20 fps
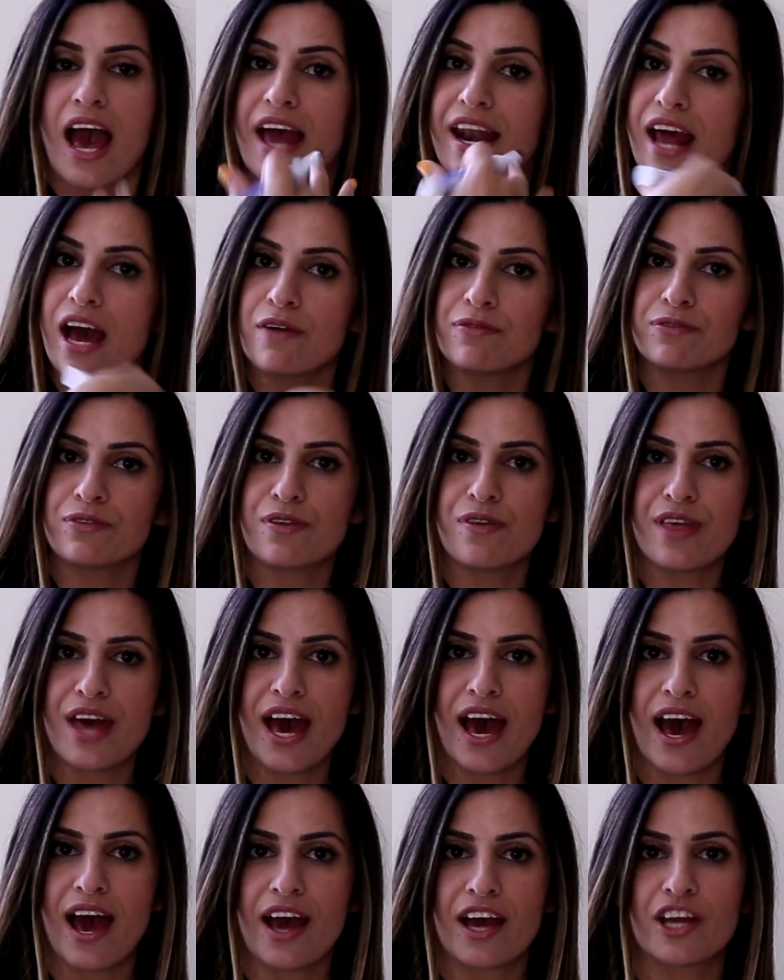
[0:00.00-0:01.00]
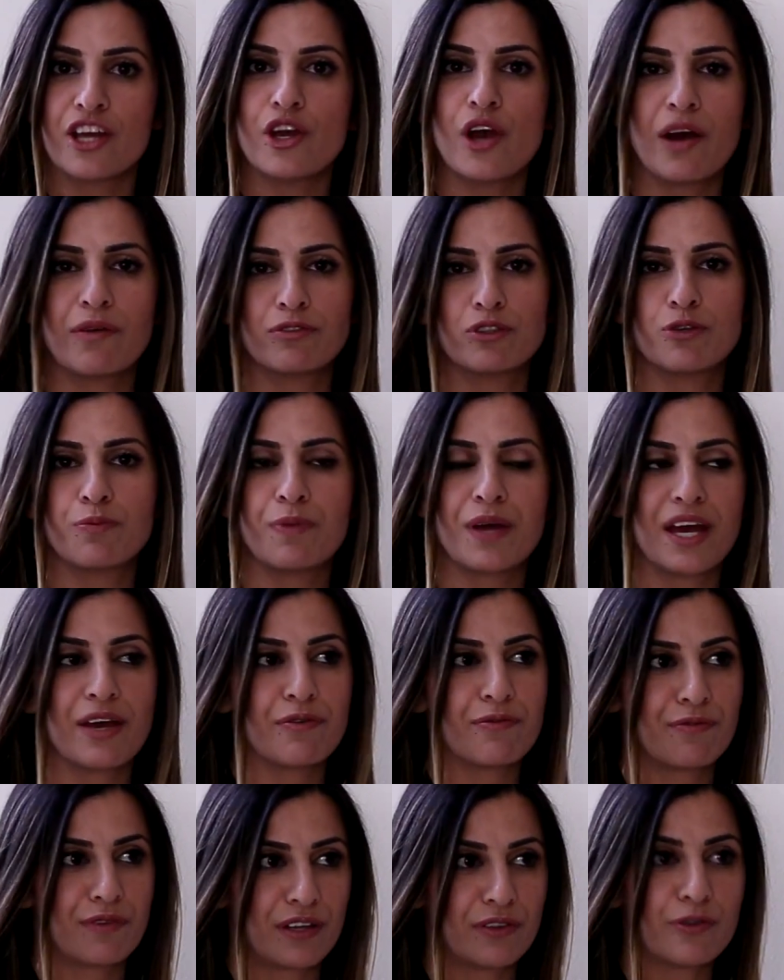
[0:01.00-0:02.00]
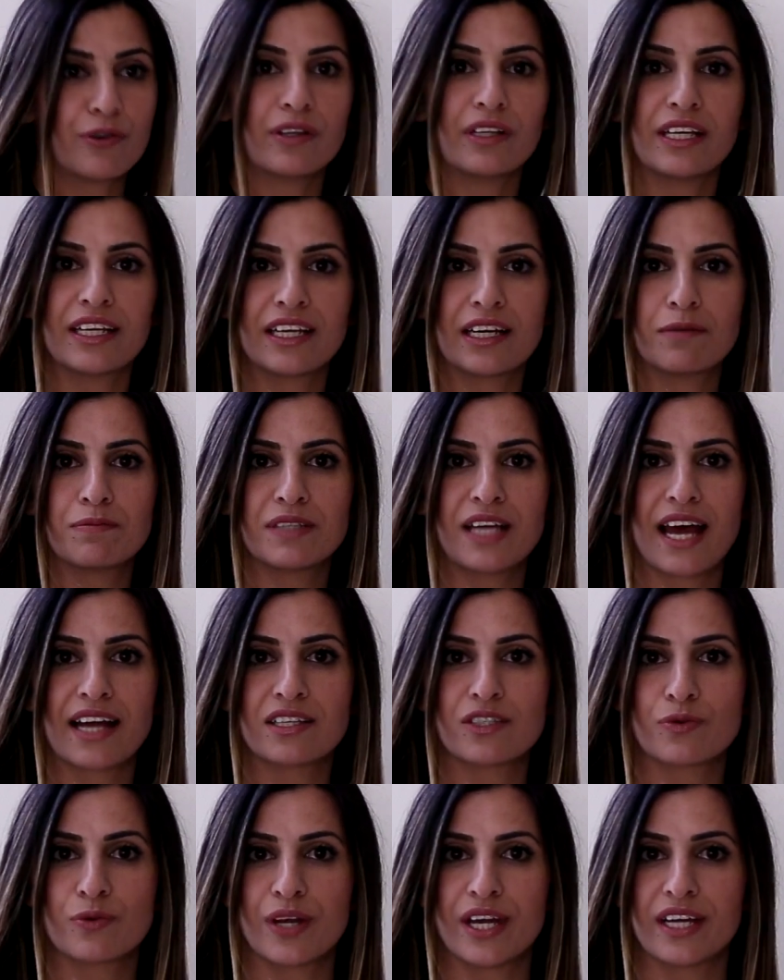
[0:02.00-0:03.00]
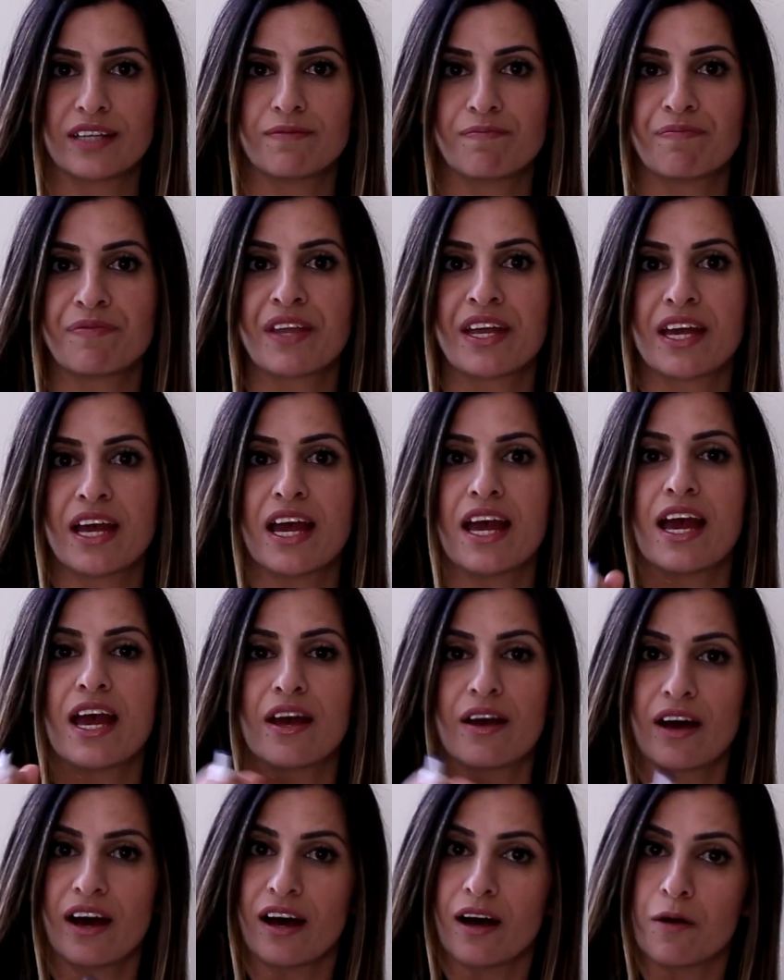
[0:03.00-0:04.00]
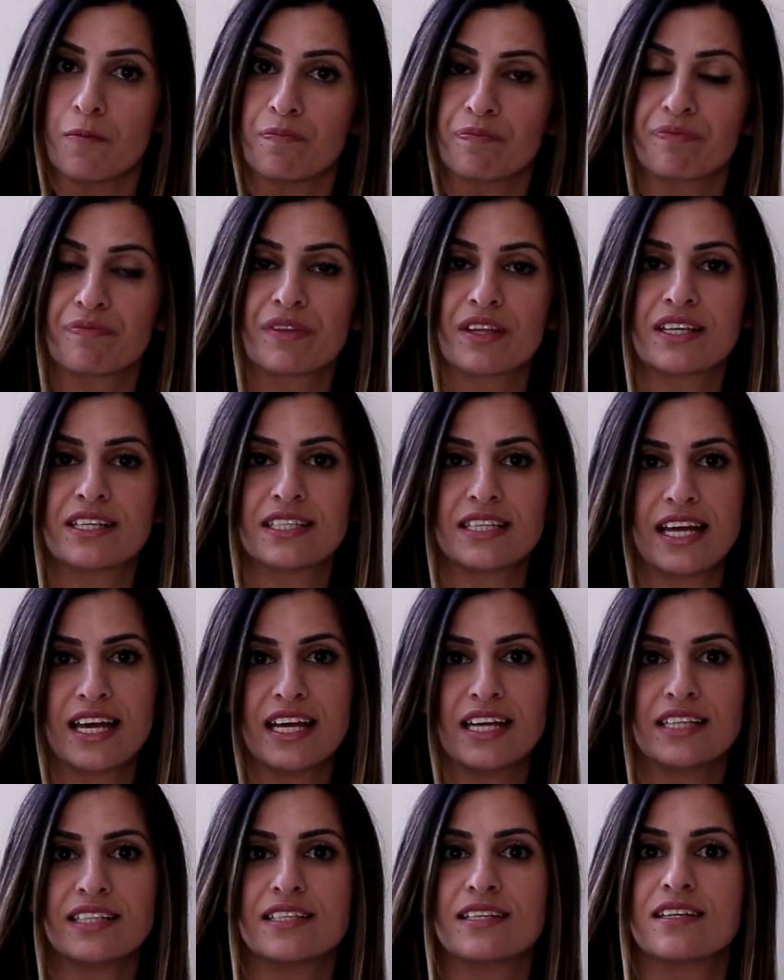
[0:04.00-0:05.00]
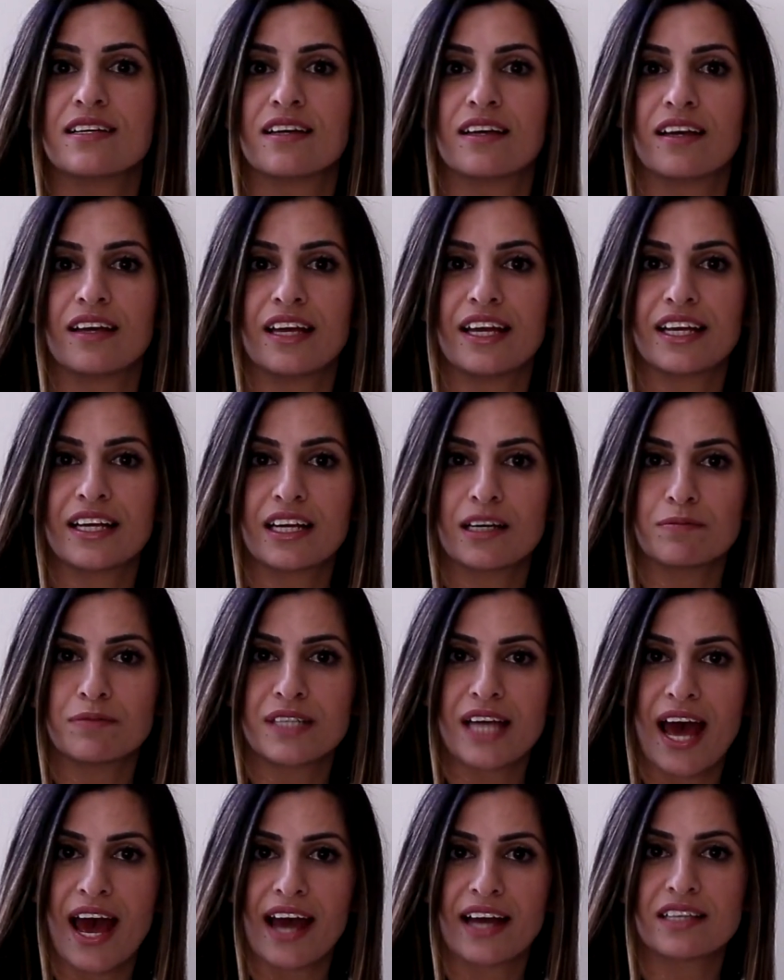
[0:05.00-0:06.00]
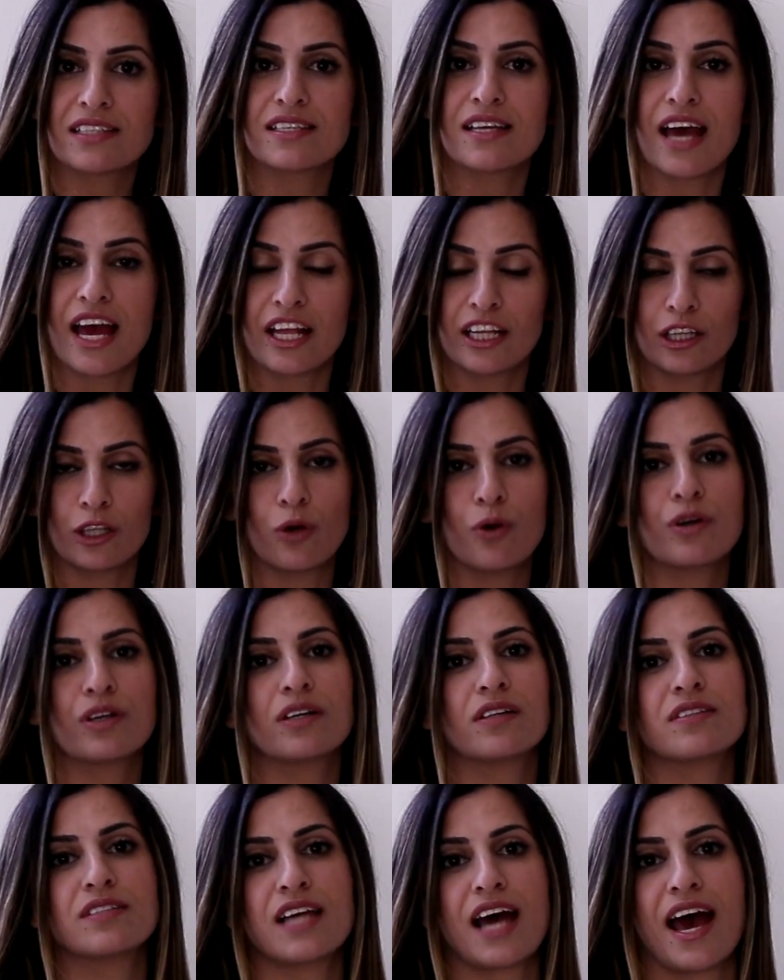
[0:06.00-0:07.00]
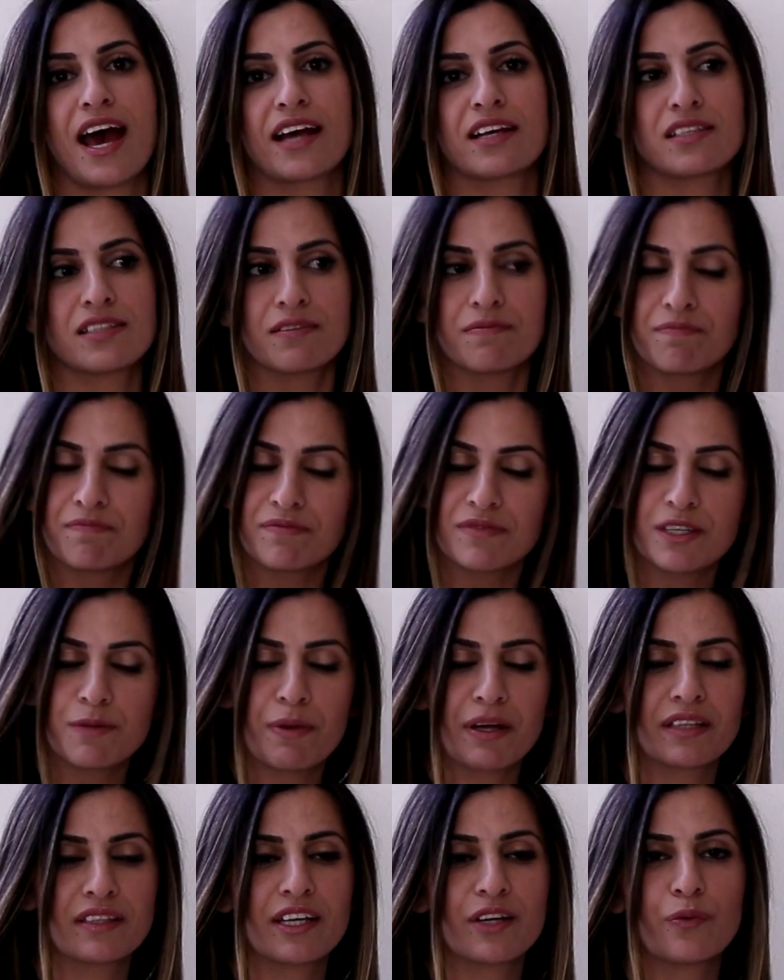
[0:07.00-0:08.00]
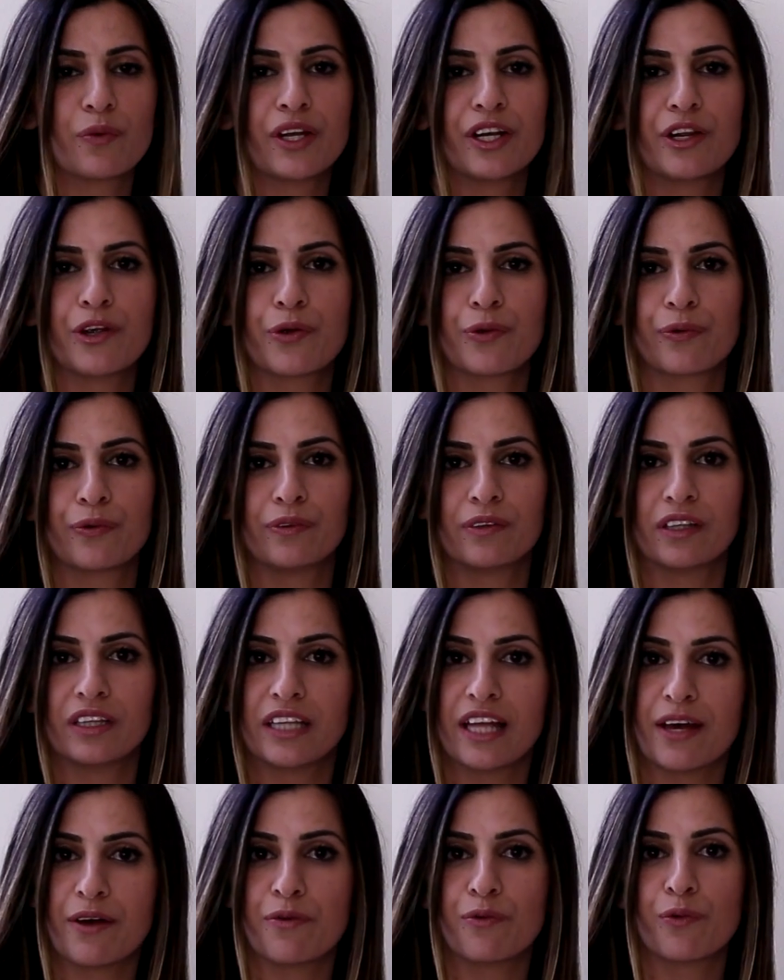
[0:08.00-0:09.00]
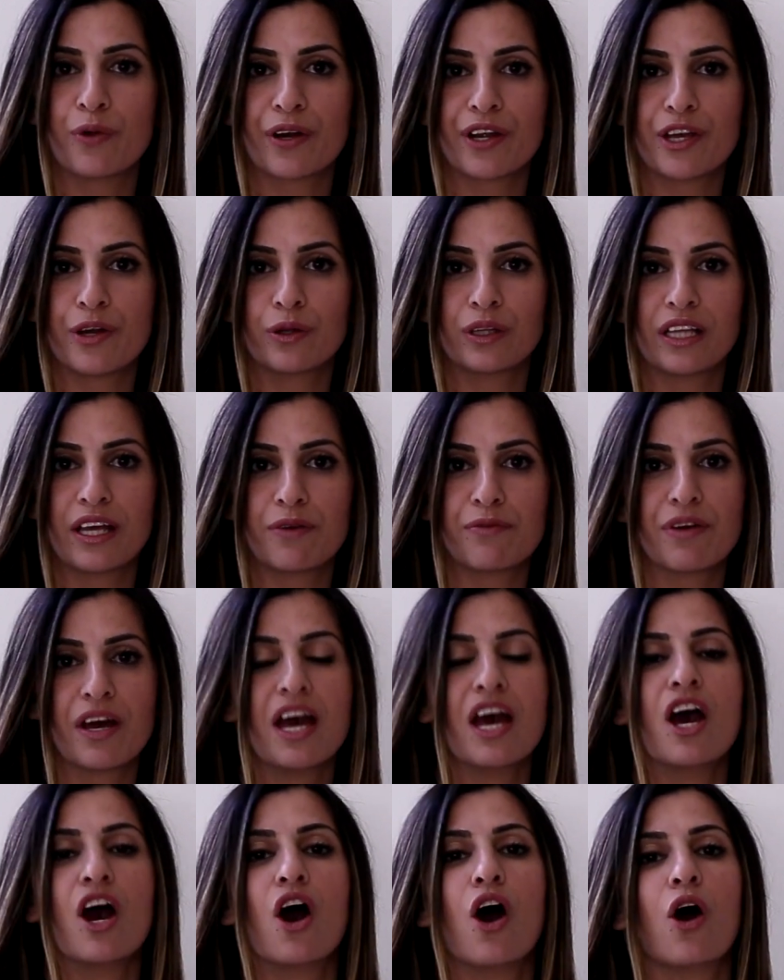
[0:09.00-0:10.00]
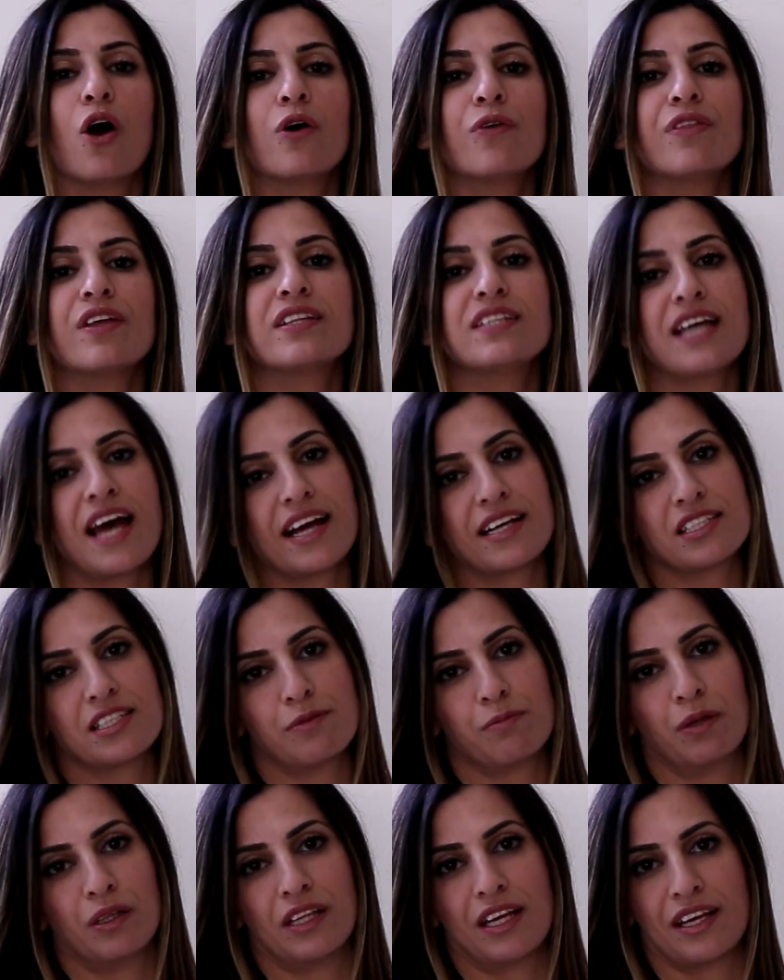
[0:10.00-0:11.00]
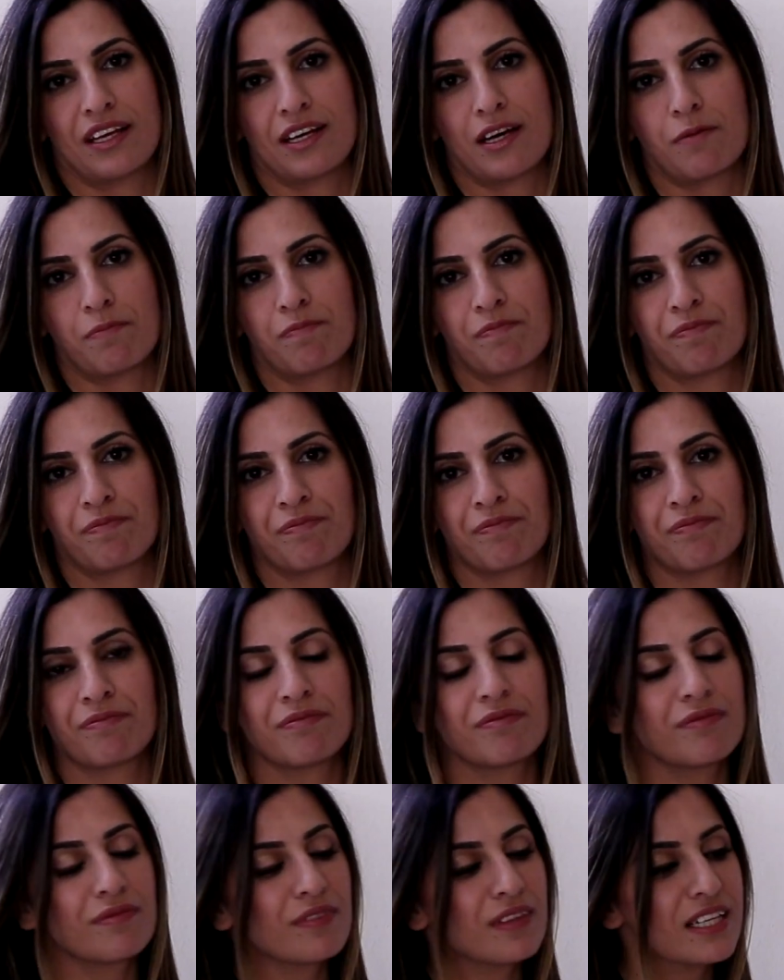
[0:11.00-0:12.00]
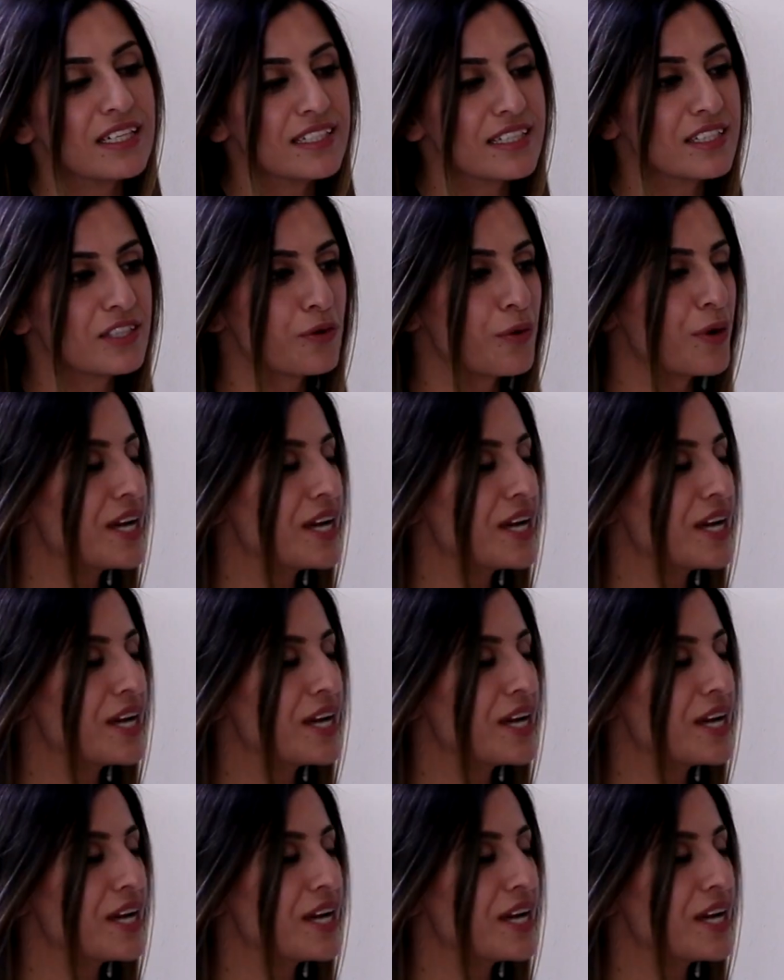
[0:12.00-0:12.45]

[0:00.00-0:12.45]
And after that, you have to pay federal income tax rate, state income tax, and local tax, depending where you live, on the taxable income. This is